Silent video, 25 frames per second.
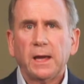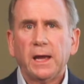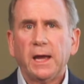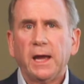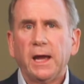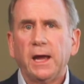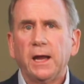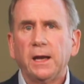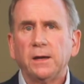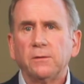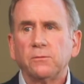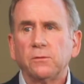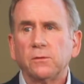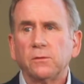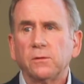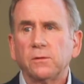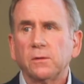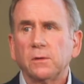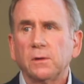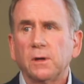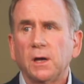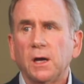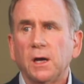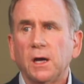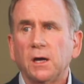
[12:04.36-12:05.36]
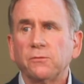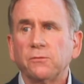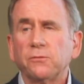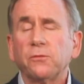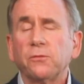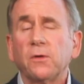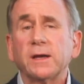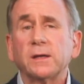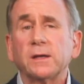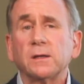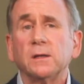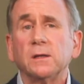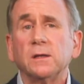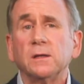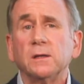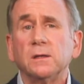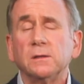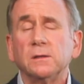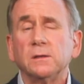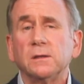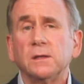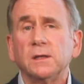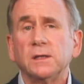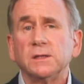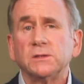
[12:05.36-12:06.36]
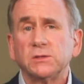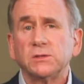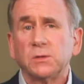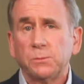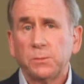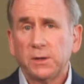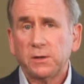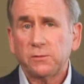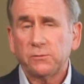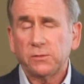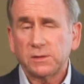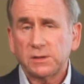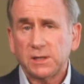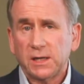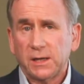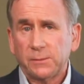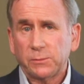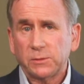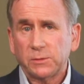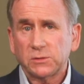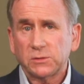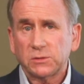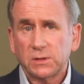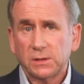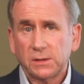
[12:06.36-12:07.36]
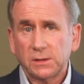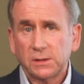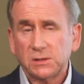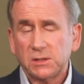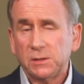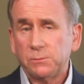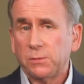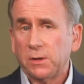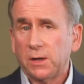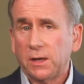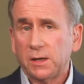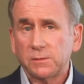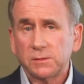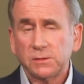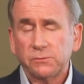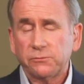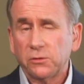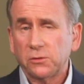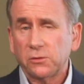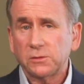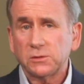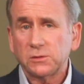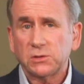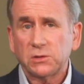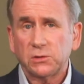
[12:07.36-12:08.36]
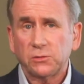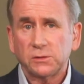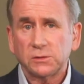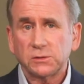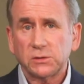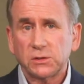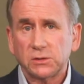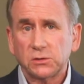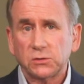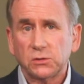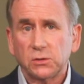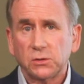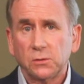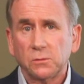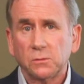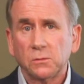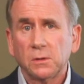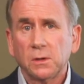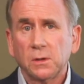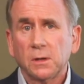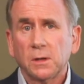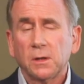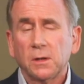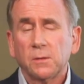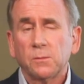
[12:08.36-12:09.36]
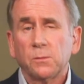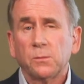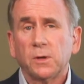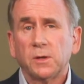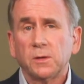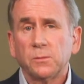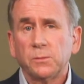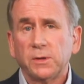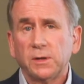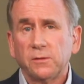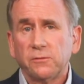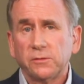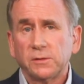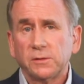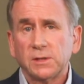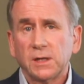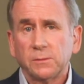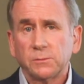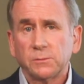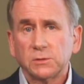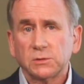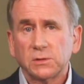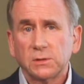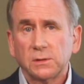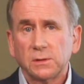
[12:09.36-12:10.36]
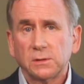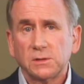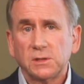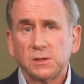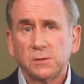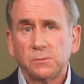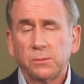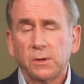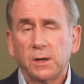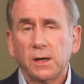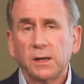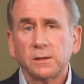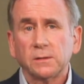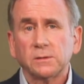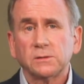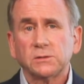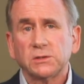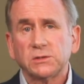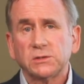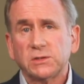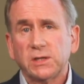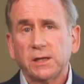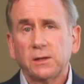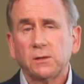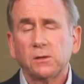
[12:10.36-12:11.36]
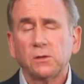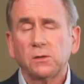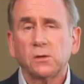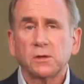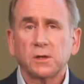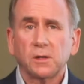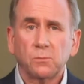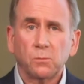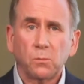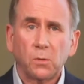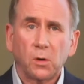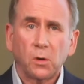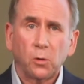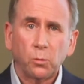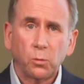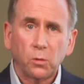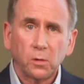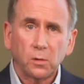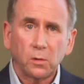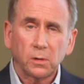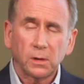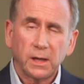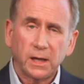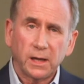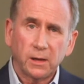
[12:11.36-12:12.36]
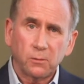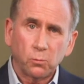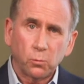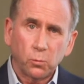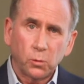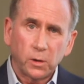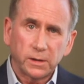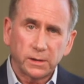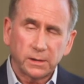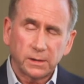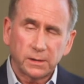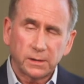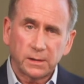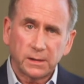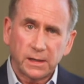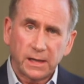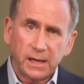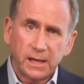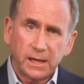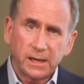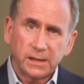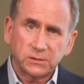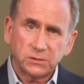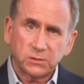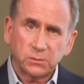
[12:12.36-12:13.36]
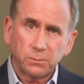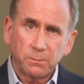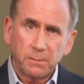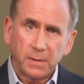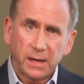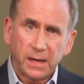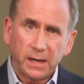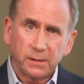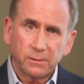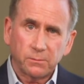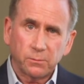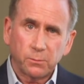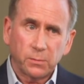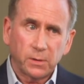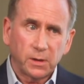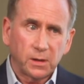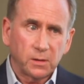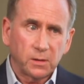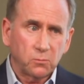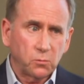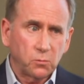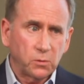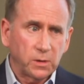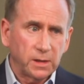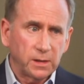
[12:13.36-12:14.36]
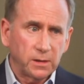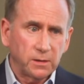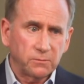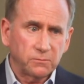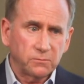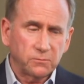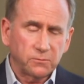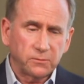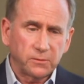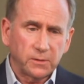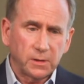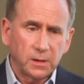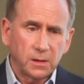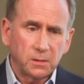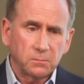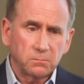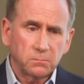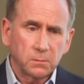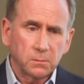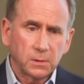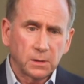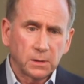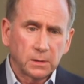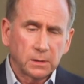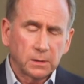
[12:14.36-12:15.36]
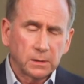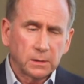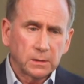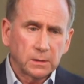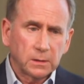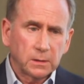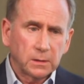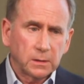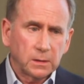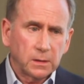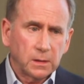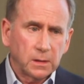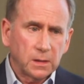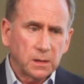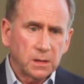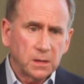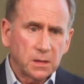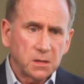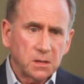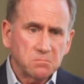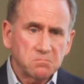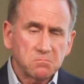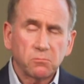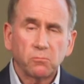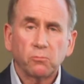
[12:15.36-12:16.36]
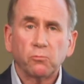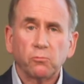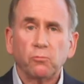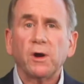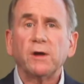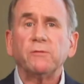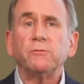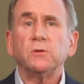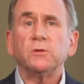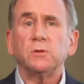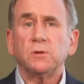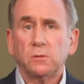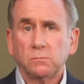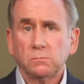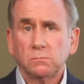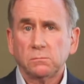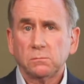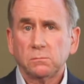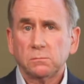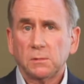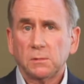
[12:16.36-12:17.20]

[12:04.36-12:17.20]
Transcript: And frankly, it's a bit of a tempest in the teapot. It's a very serious issue, but a bit of a tempest in the teapot. Just take a look at mobile and what it has meant by way of revenue.